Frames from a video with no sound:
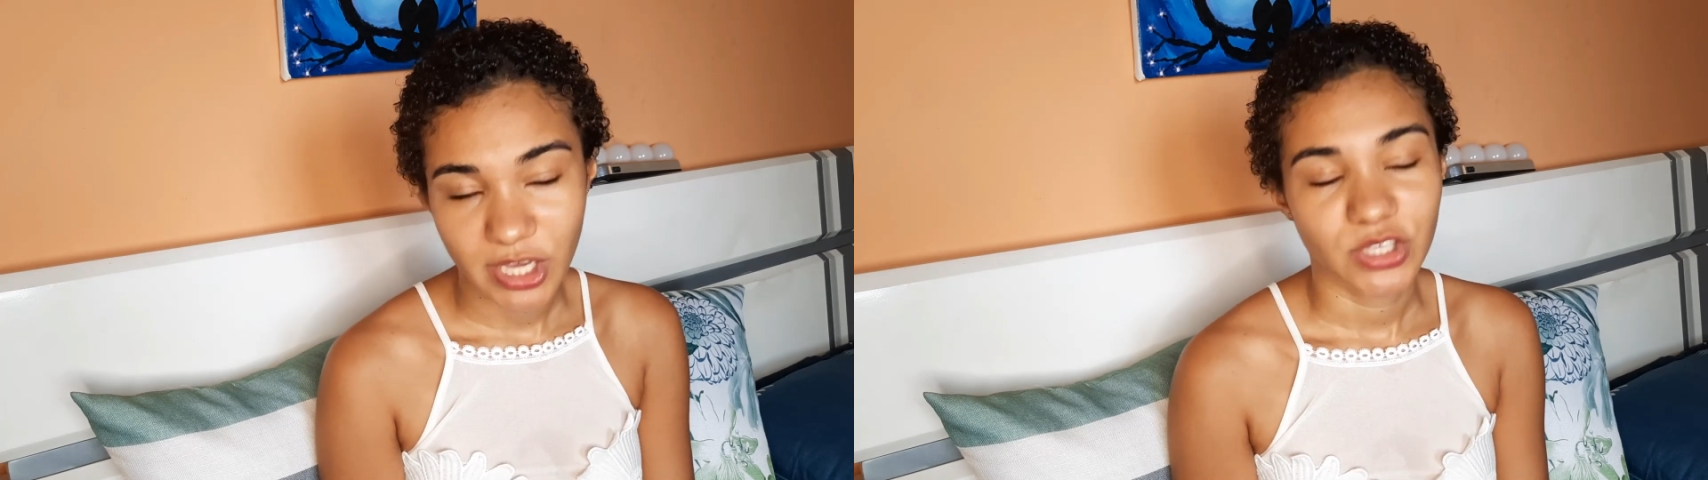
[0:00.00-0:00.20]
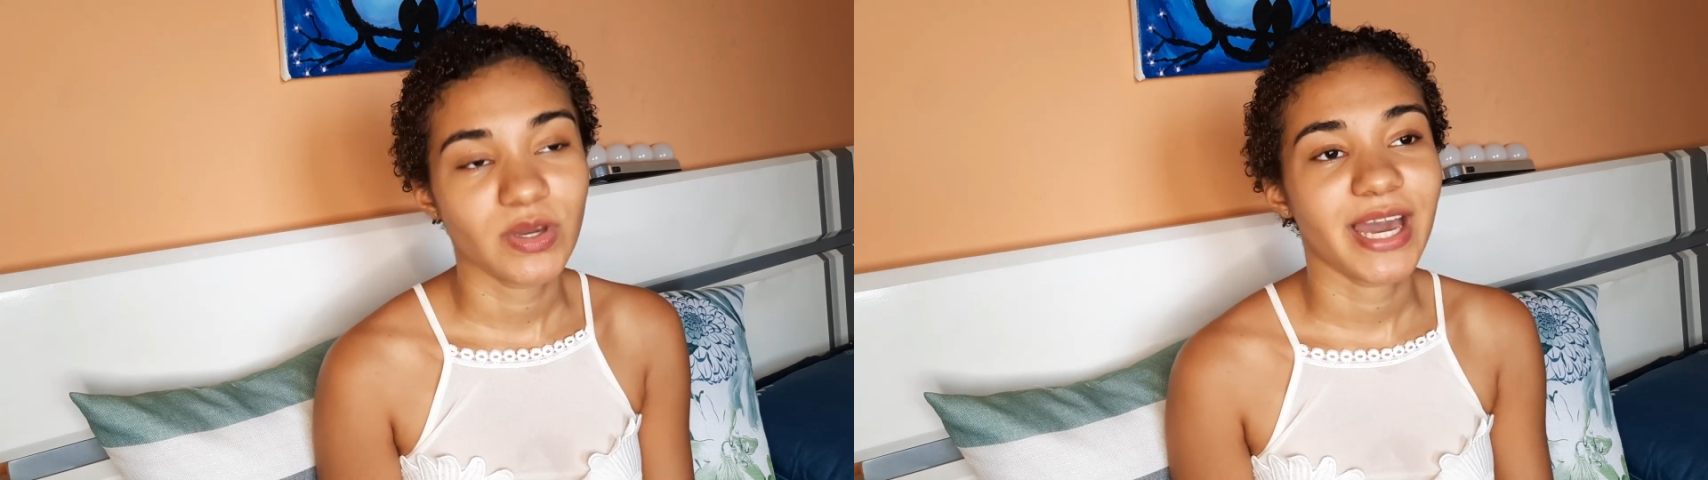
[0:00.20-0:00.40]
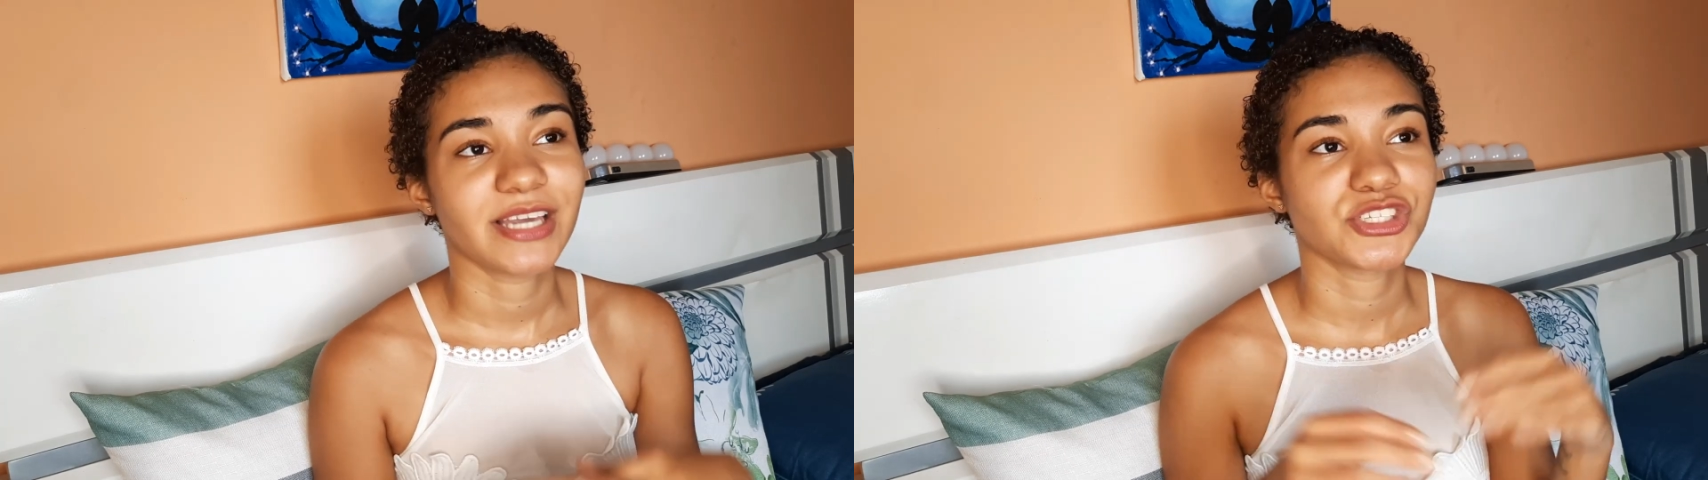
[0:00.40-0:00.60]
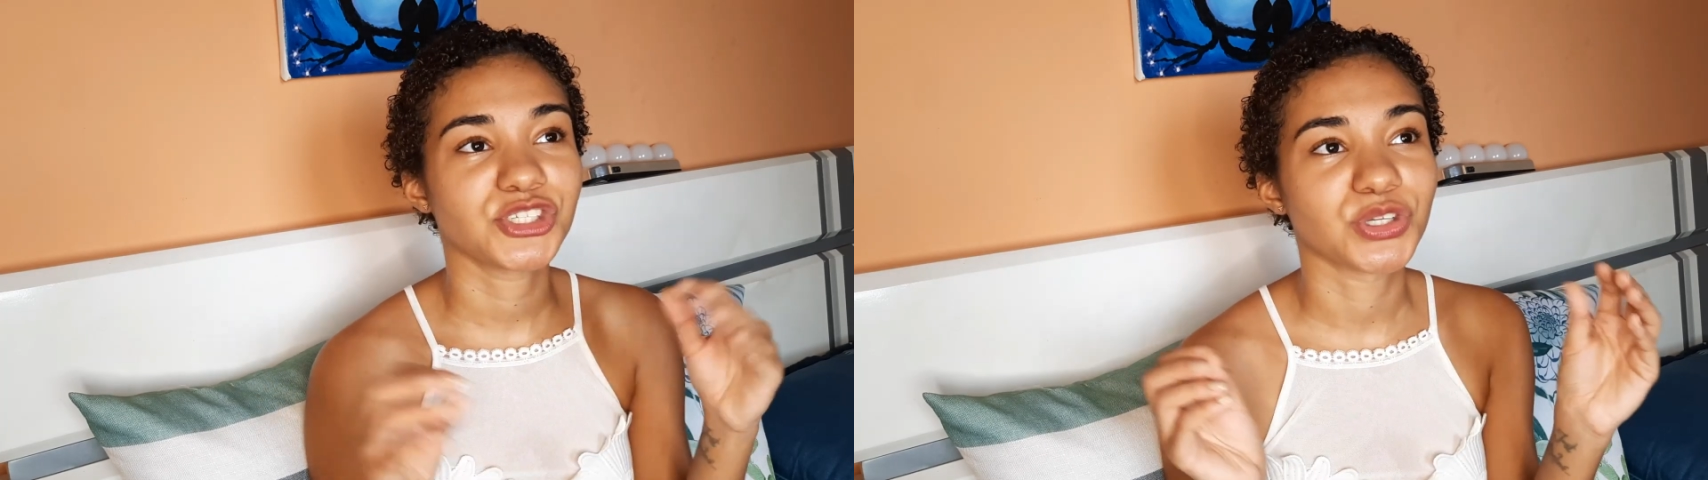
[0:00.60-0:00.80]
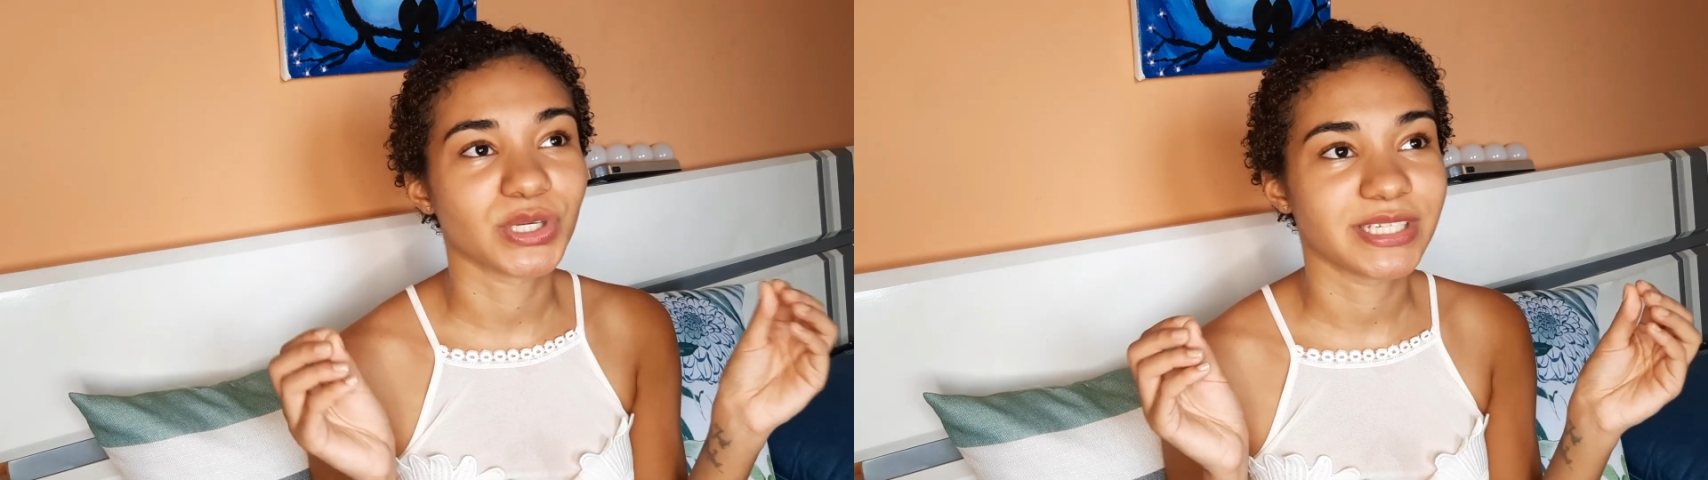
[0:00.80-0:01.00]
You guys
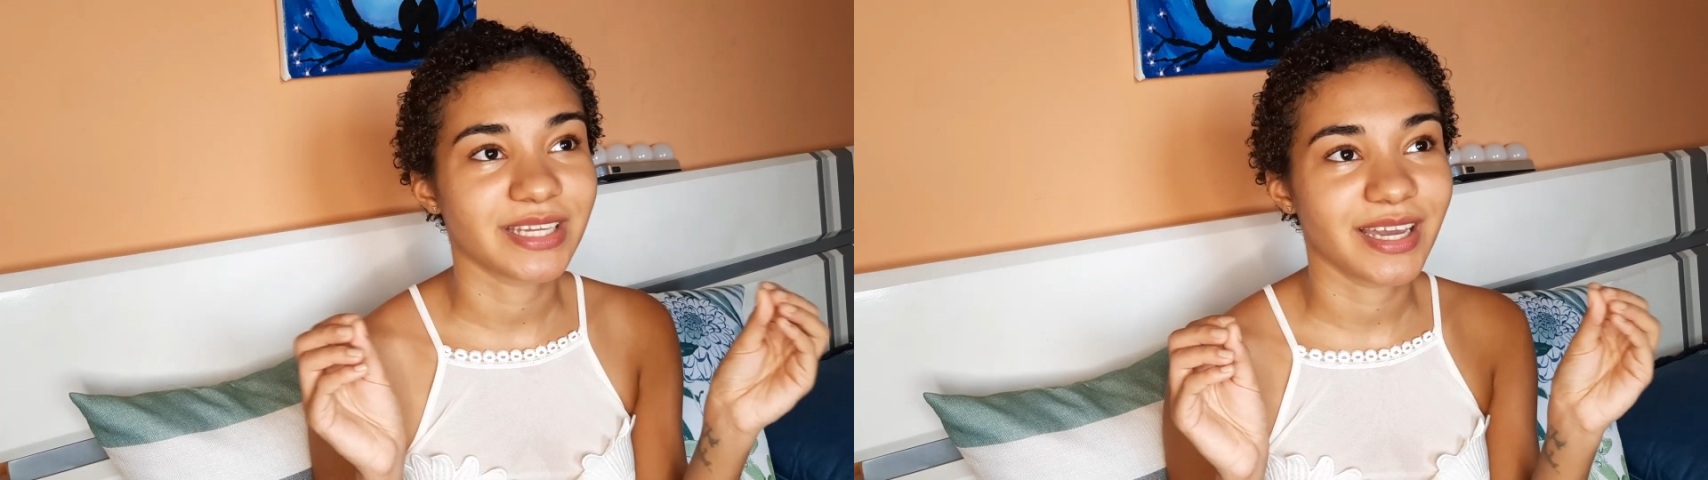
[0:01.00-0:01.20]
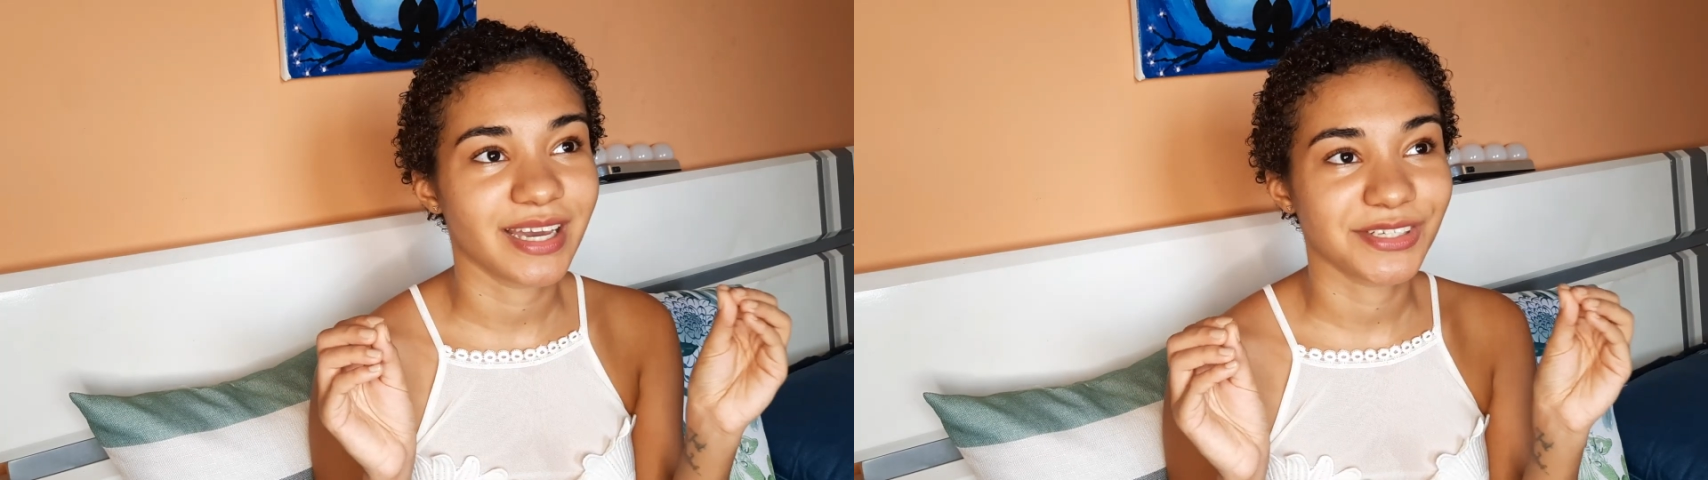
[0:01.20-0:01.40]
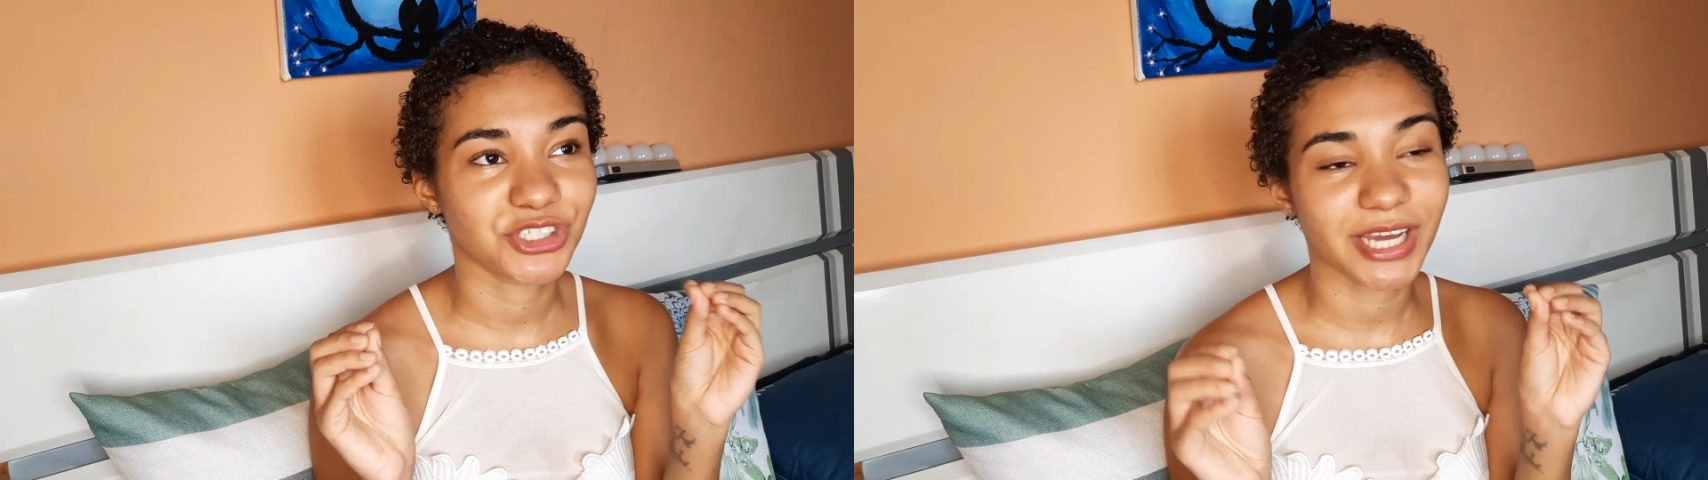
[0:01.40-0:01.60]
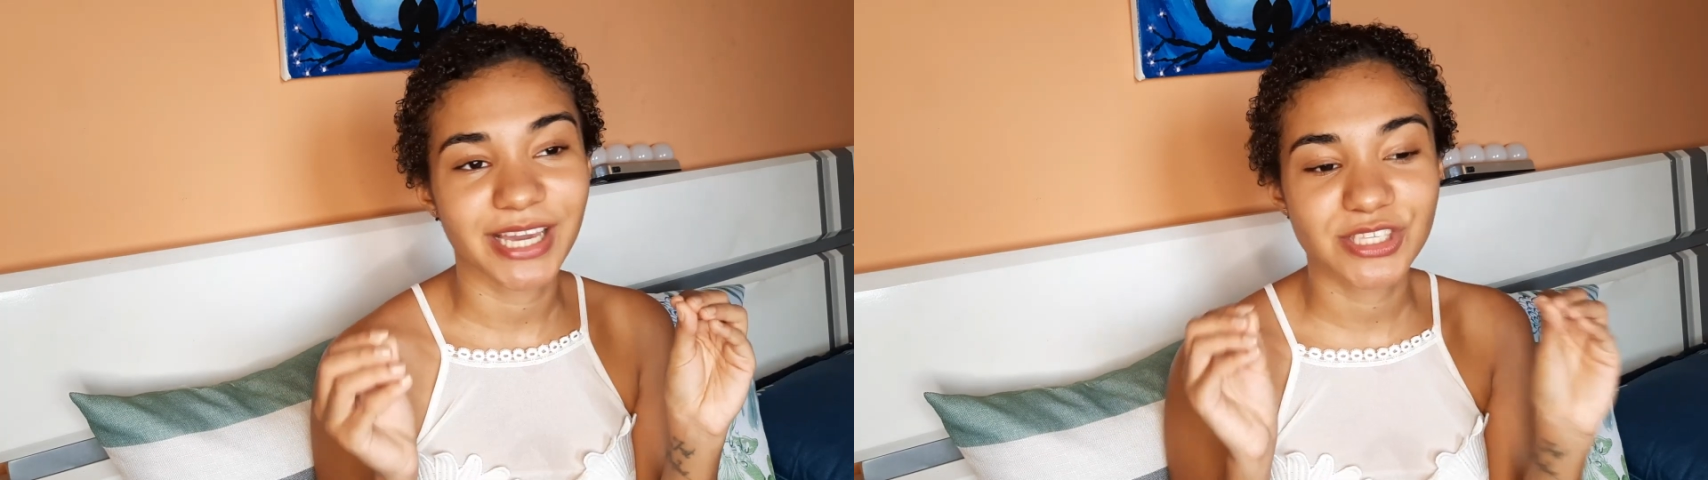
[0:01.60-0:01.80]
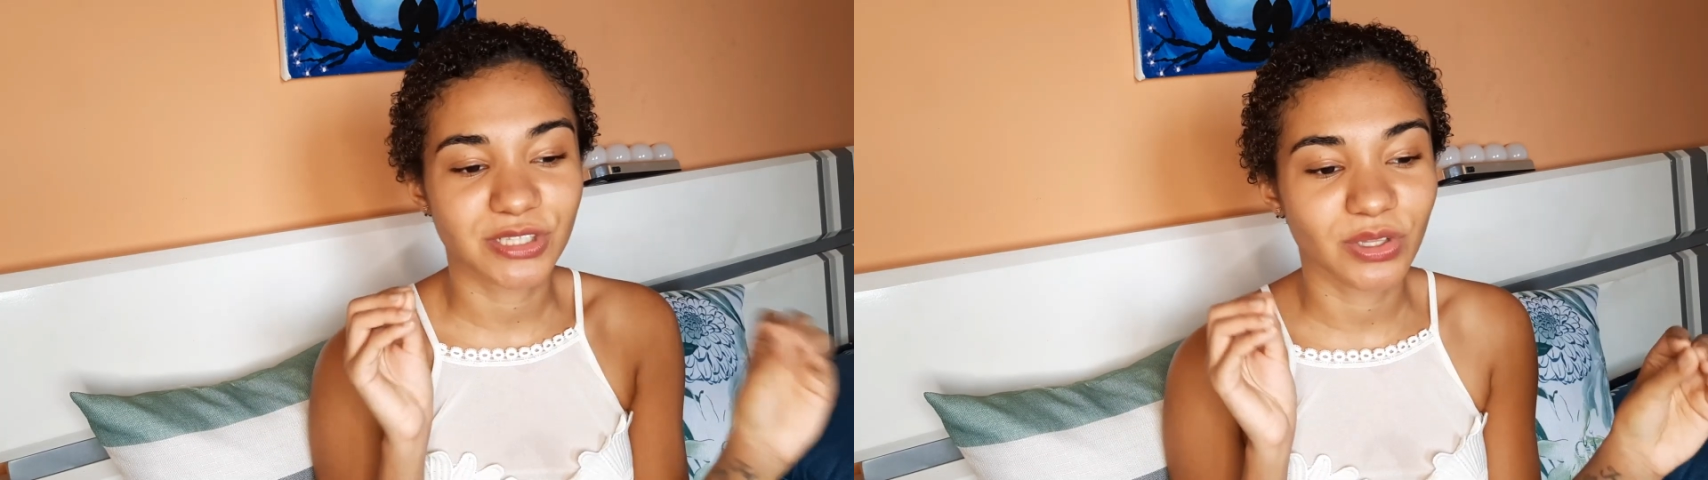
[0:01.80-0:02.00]
should
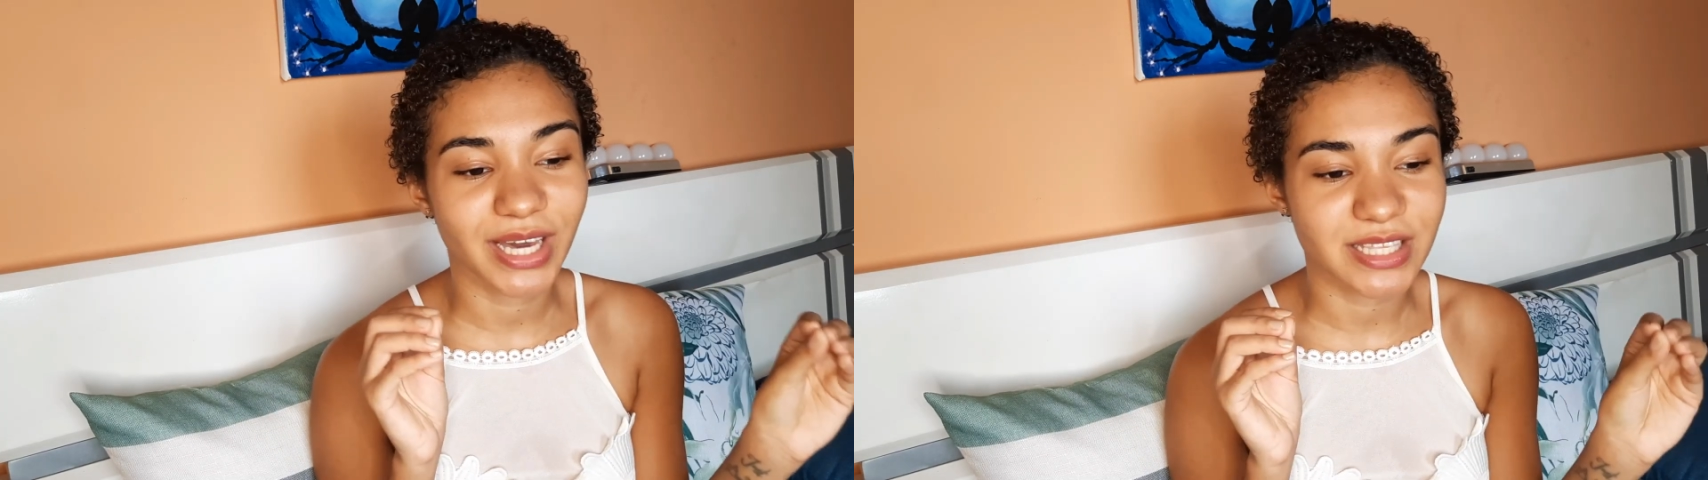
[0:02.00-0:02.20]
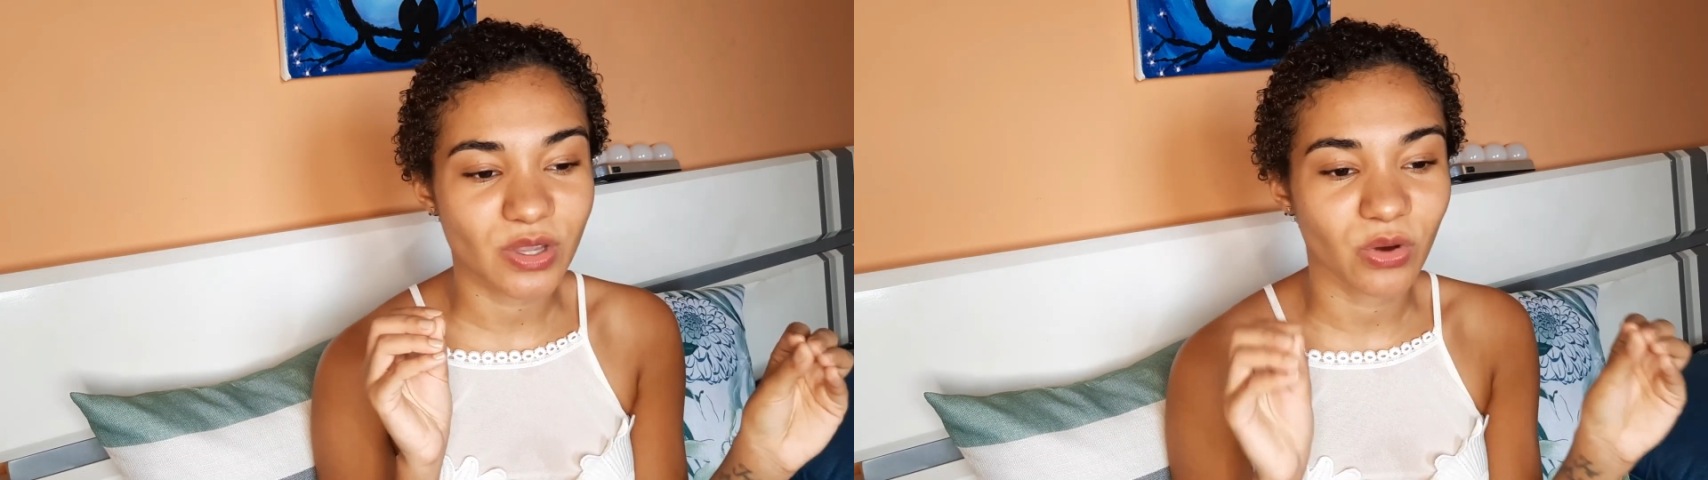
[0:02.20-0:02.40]
try to look at